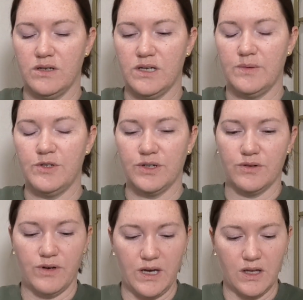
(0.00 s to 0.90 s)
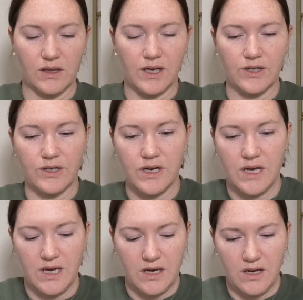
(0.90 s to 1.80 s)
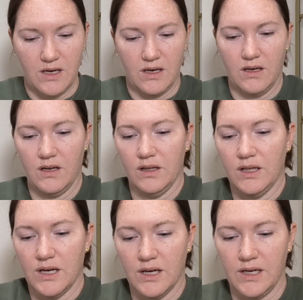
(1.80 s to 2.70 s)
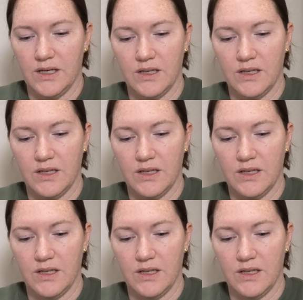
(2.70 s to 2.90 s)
and I'm just going to write a letter and a line,